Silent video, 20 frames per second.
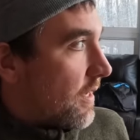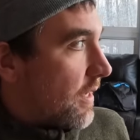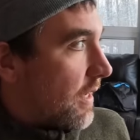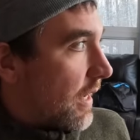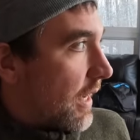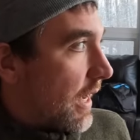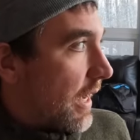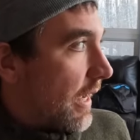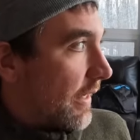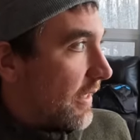
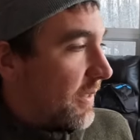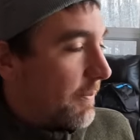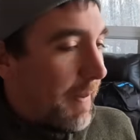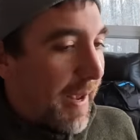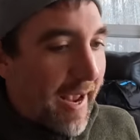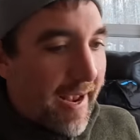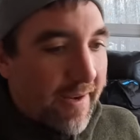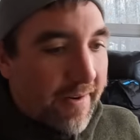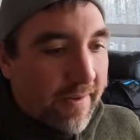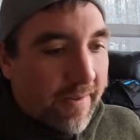uh,
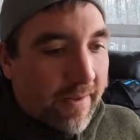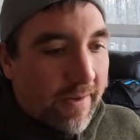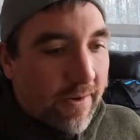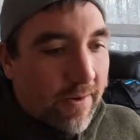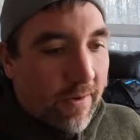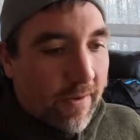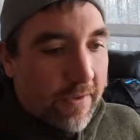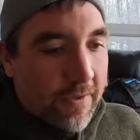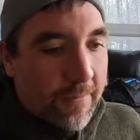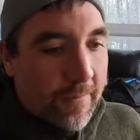expand on the
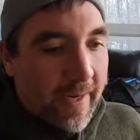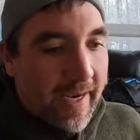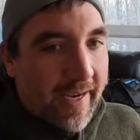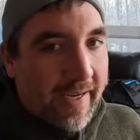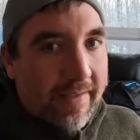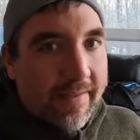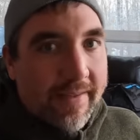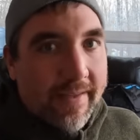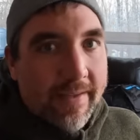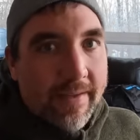knowledge
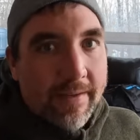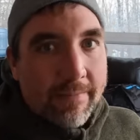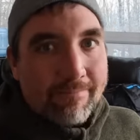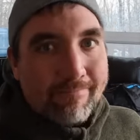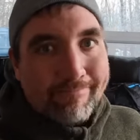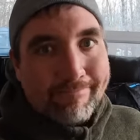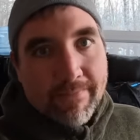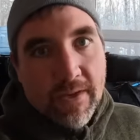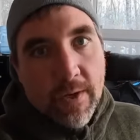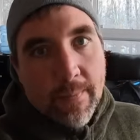base. And
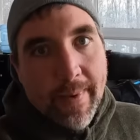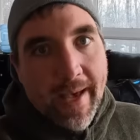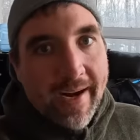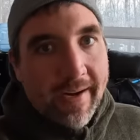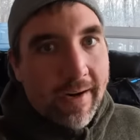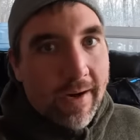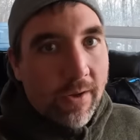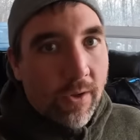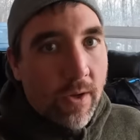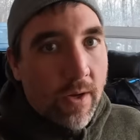no matter
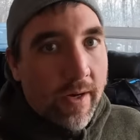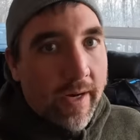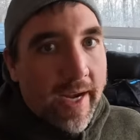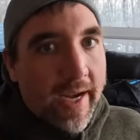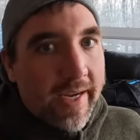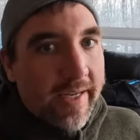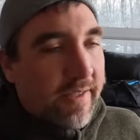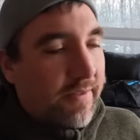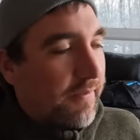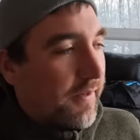how long
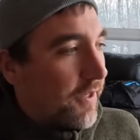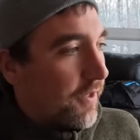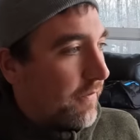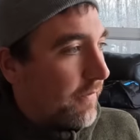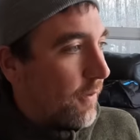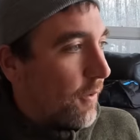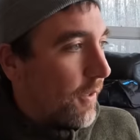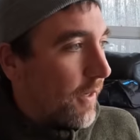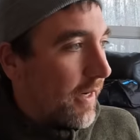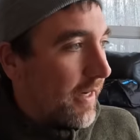I ice fish
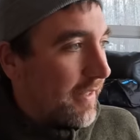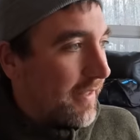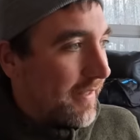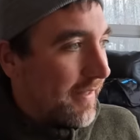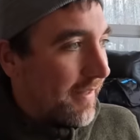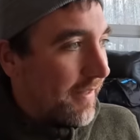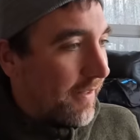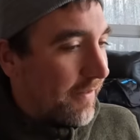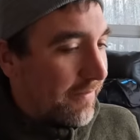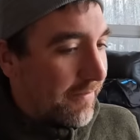for, I
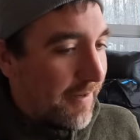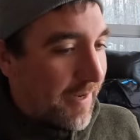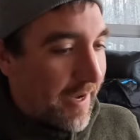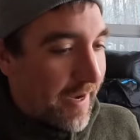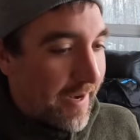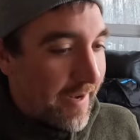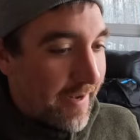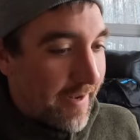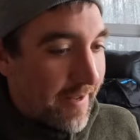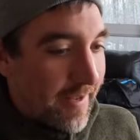still
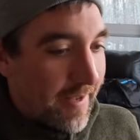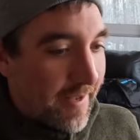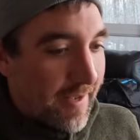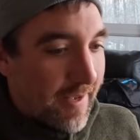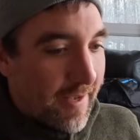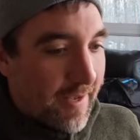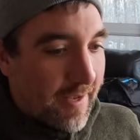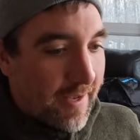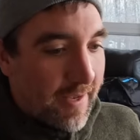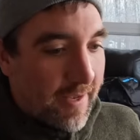find
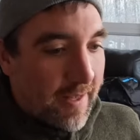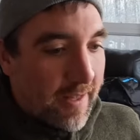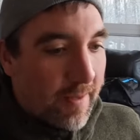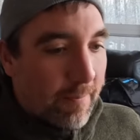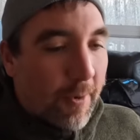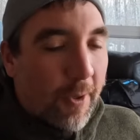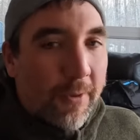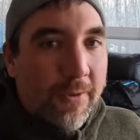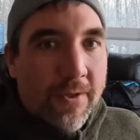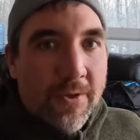the
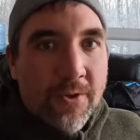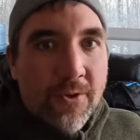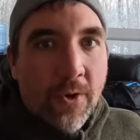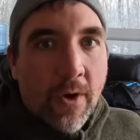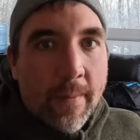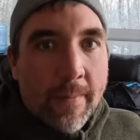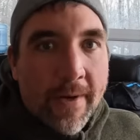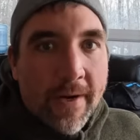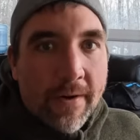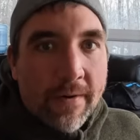most
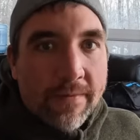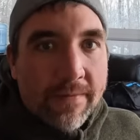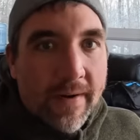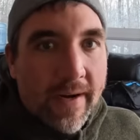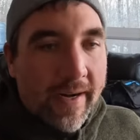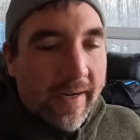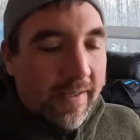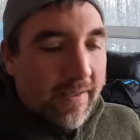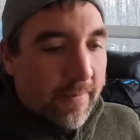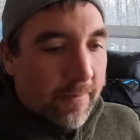enjoyment out of
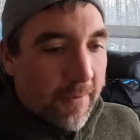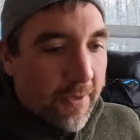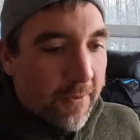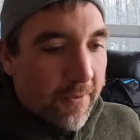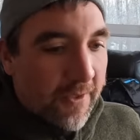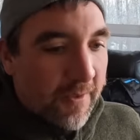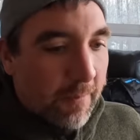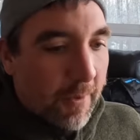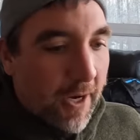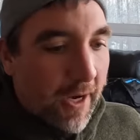finding some new
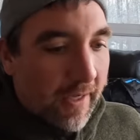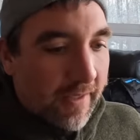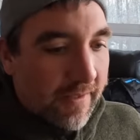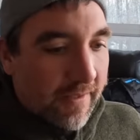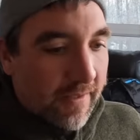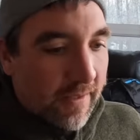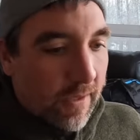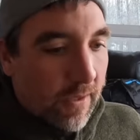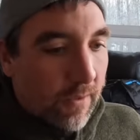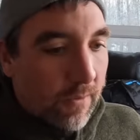spots.
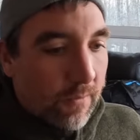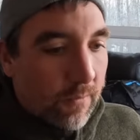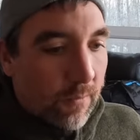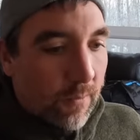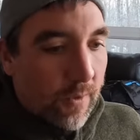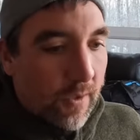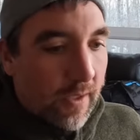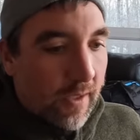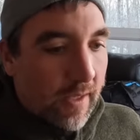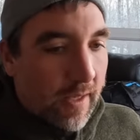So
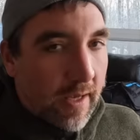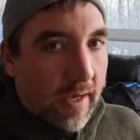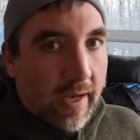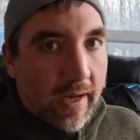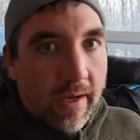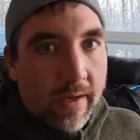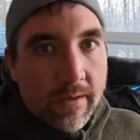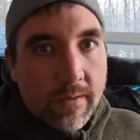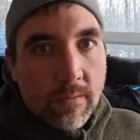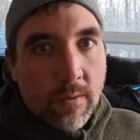we'll
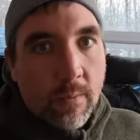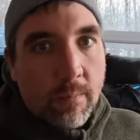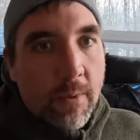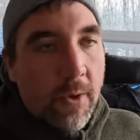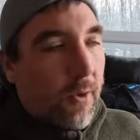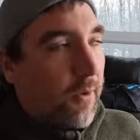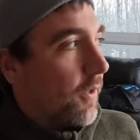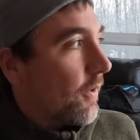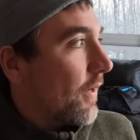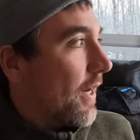uh, we'll
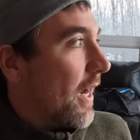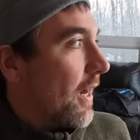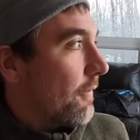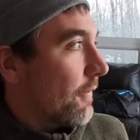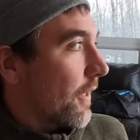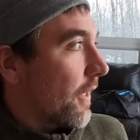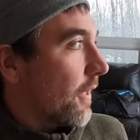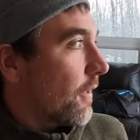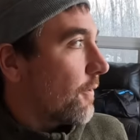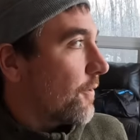poke around.
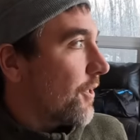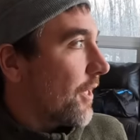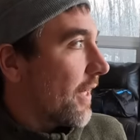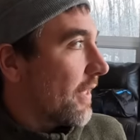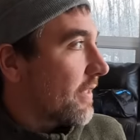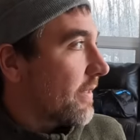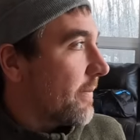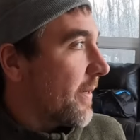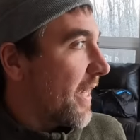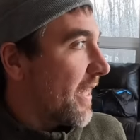We're gonna go
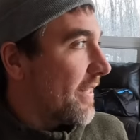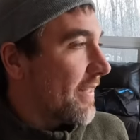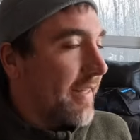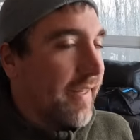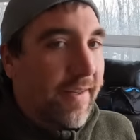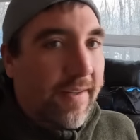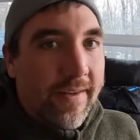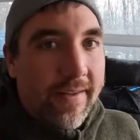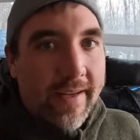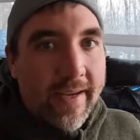check some ice
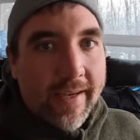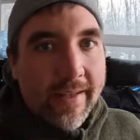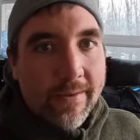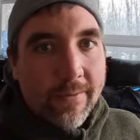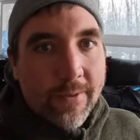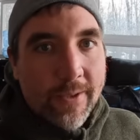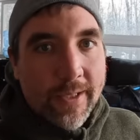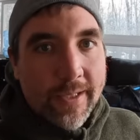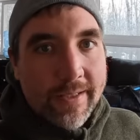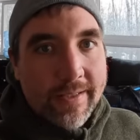here on Lake of the
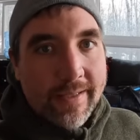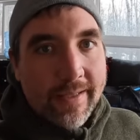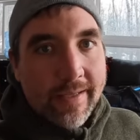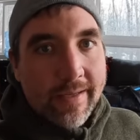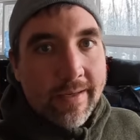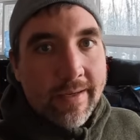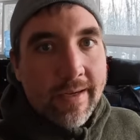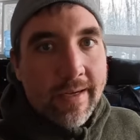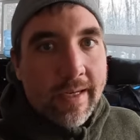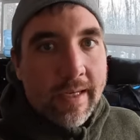Woods
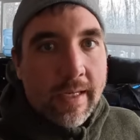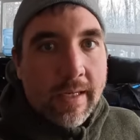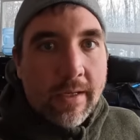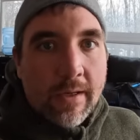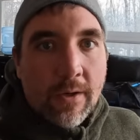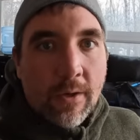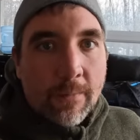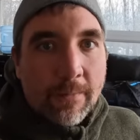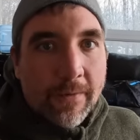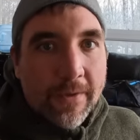and
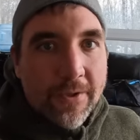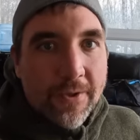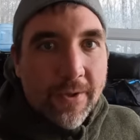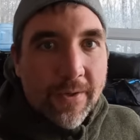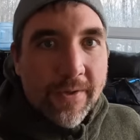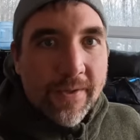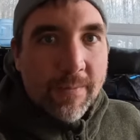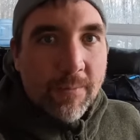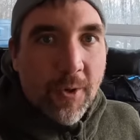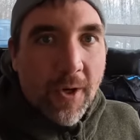hopefully show
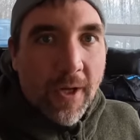you some